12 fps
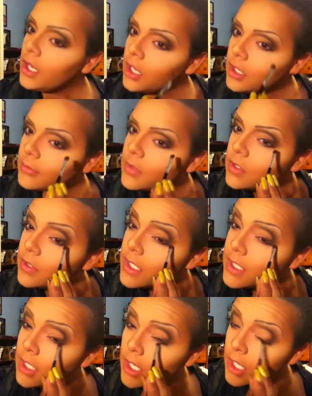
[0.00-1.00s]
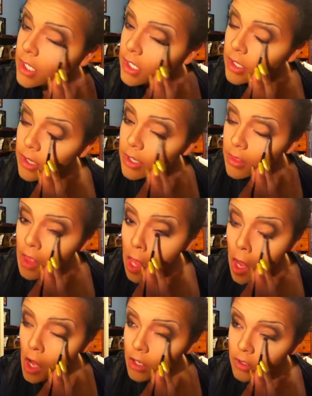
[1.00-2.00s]
and I'm too lazy to edit it like
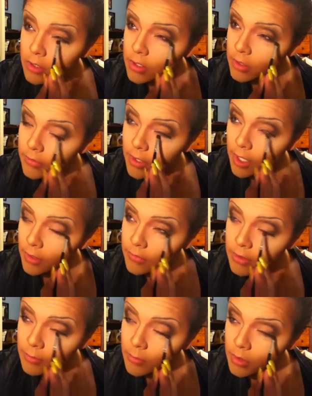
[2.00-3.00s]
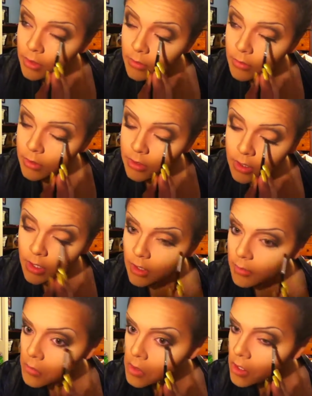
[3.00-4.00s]
that. So if I have someone that wants to
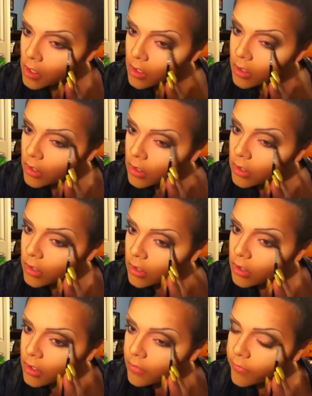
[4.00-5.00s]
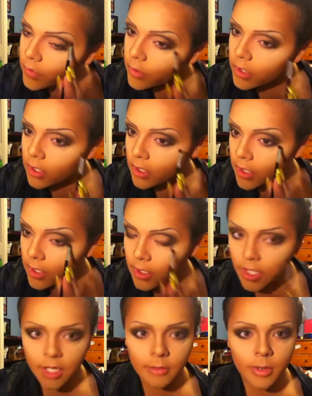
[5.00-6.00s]
come to Florida and
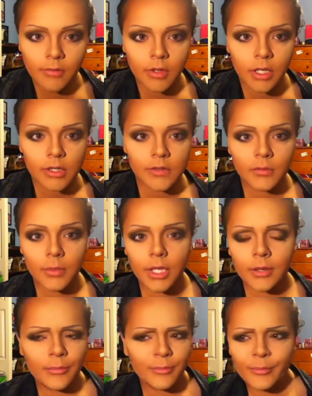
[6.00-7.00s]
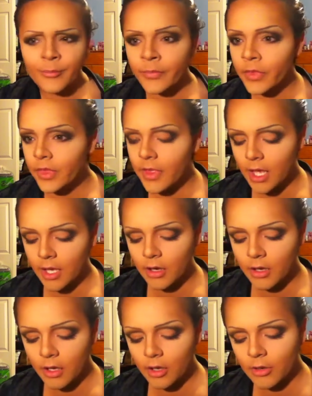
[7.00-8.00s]
edit my videos for me,
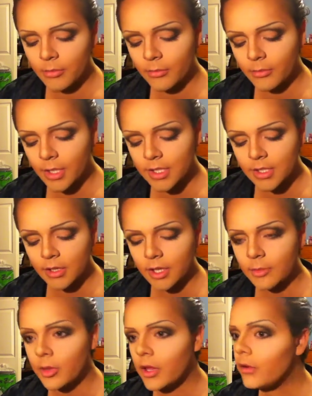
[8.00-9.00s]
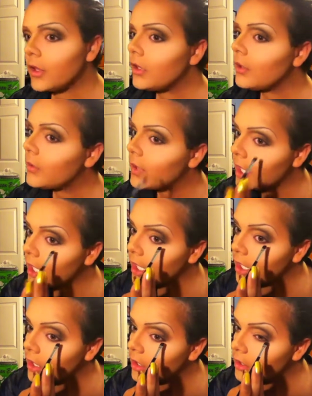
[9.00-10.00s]
then I'll basically blow you
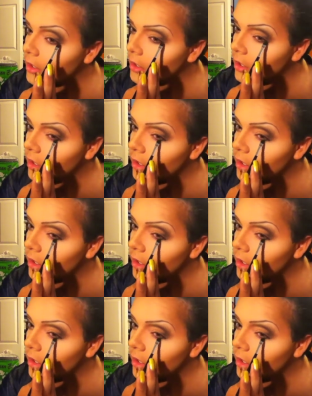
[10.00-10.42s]
and